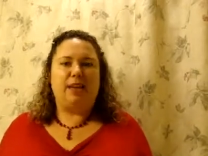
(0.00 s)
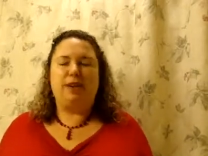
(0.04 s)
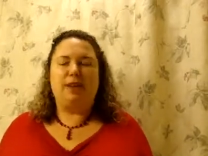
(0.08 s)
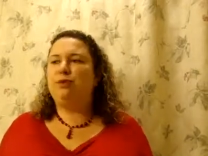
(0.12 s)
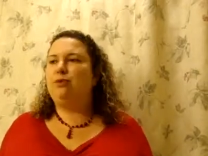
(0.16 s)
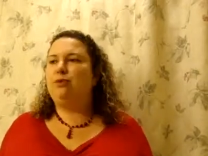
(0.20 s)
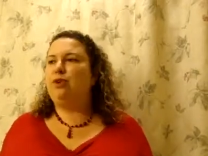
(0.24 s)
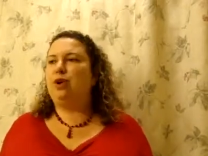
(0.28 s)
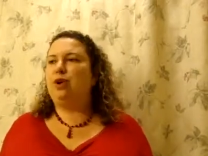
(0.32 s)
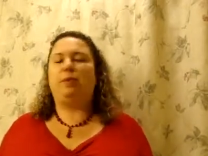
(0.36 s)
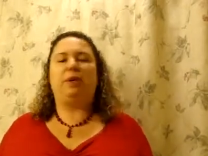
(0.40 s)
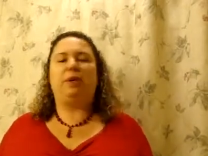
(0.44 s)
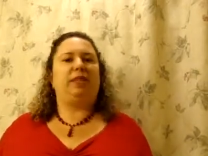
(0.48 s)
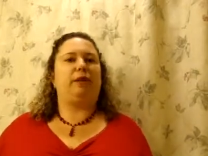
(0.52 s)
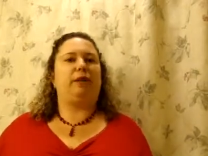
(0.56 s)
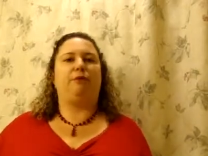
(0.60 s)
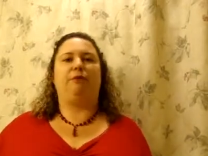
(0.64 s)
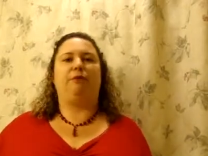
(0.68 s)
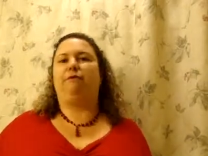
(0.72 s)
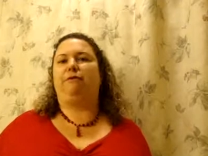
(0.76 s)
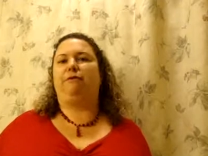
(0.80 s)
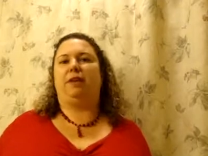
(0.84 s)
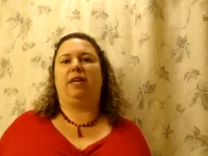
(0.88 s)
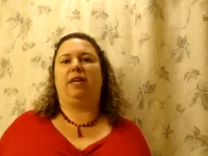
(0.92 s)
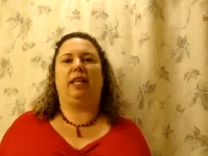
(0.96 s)
You don't know what they
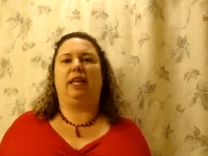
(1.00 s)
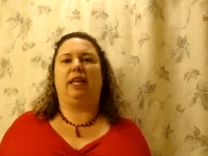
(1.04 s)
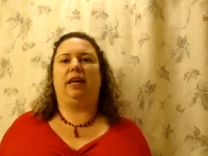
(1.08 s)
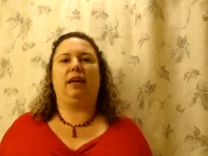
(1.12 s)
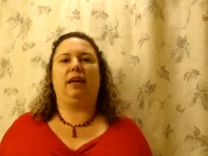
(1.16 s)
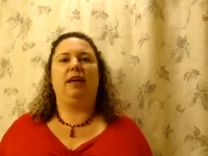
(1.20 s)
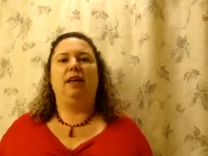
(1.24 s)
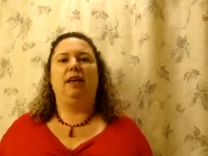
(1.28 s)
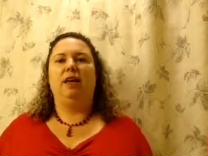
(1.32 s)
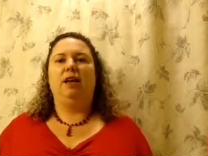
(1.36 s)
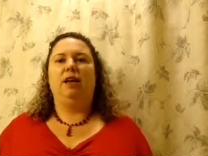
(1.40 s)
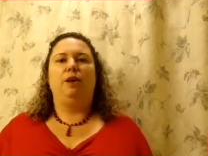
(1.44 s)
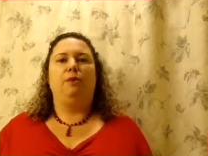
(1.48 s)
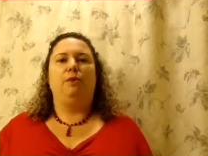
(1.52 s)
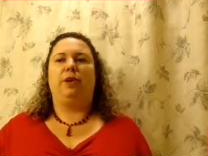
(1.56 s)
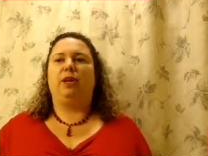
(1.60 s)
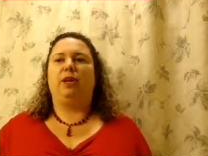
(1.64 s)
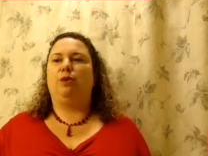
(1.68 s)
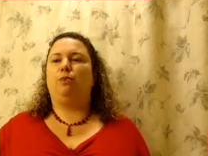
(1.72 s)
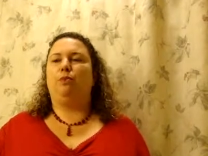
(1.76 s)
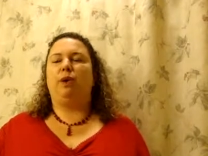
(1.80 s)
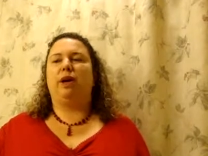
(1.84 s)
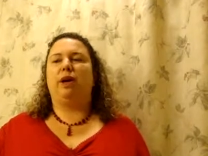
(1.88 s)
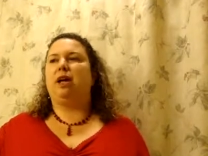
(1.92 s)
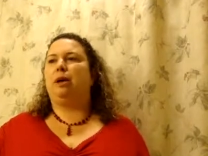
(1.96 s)
were feeling when
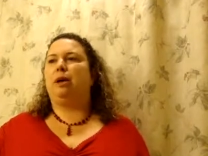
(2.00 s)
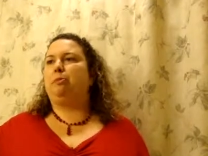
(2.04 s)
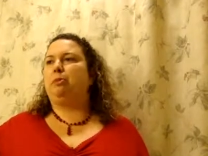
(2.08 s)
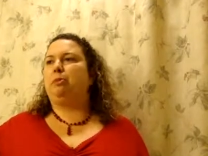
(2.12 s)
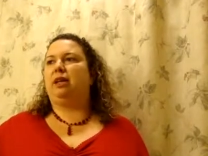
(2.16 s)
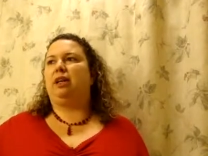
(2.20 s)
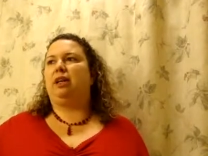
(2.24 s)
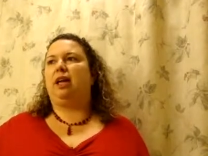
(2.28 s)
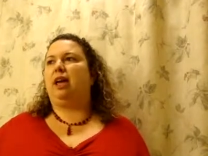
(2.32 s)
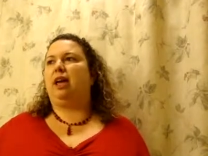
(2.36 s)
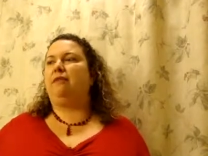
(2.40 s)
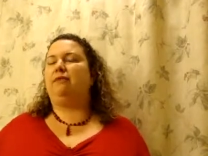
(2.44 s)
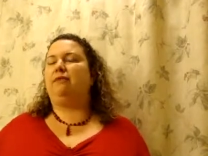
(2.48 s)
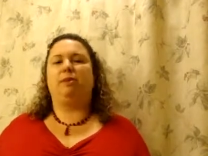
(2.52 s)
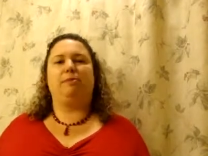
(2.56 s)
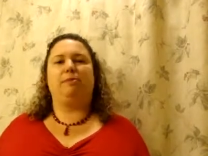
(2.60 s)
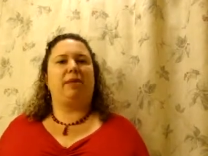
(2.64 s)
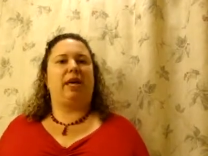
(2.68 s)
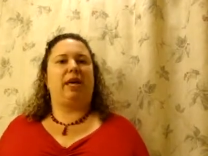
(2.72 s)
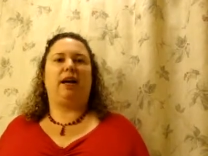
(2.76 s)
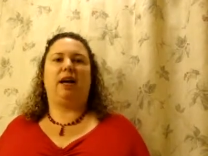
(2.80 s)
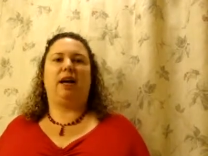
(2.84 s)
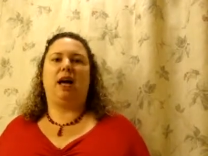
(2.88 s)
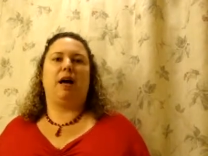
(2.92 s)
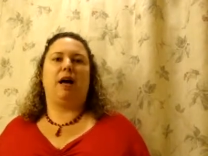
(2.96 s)
you went up and gave them
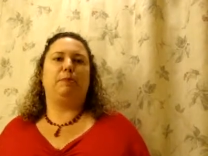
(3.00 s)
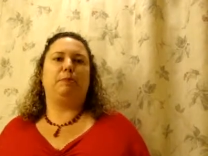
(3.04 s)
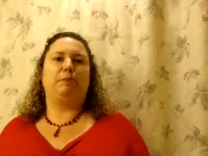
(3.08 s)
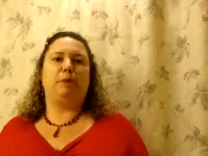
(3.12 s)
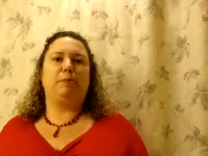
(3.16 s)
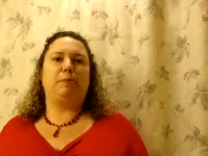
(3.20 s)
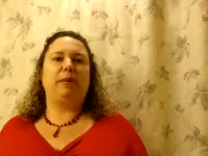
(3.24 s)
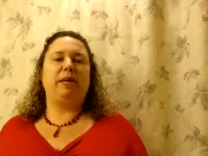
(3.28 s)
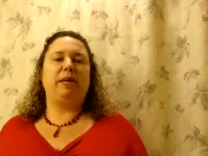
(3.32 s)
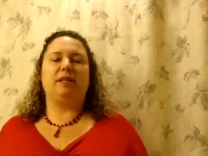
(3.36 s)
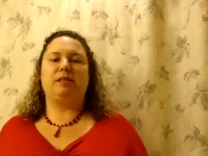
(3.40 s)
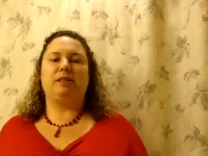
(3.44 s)
that compliment.